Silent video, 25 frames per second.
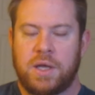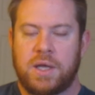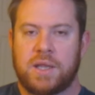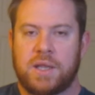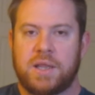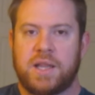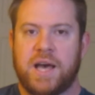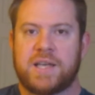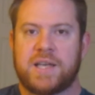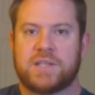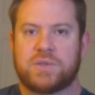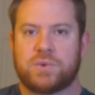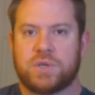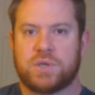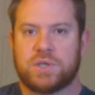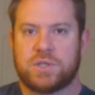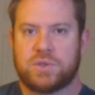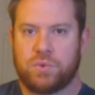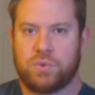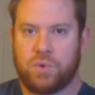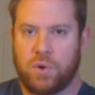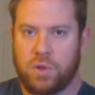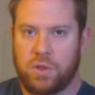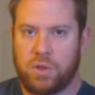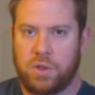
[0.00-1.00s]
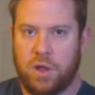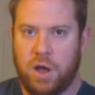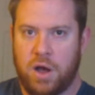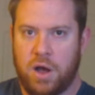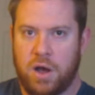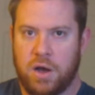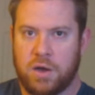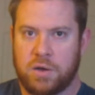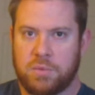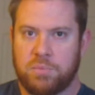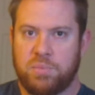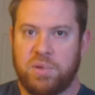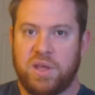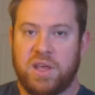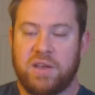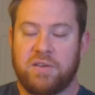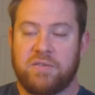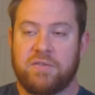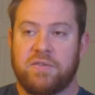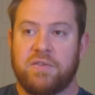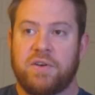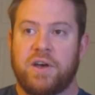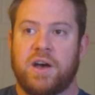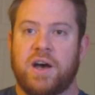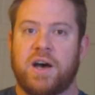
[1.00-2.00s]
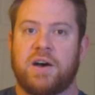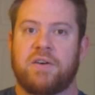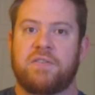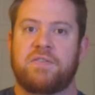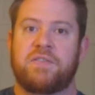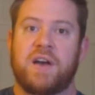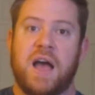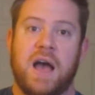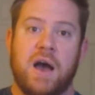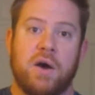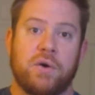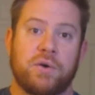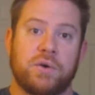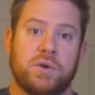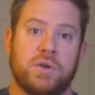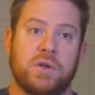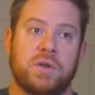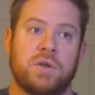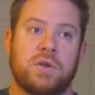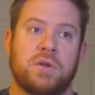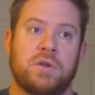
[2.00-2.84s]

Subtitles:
Lazarus Long being found